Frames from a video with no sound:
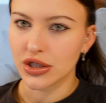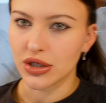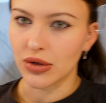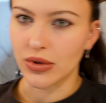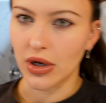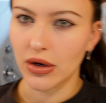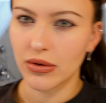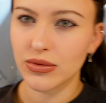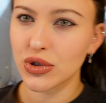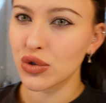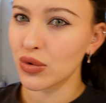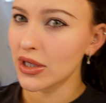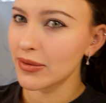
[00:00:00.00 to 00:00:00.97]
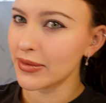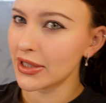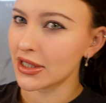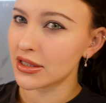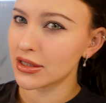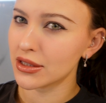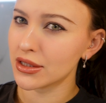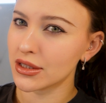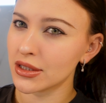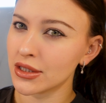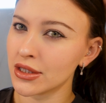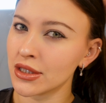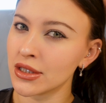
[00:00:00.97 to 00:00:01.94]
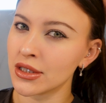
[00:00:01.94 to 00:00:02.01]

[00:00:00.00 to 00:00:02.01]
don't know, 20 minutes,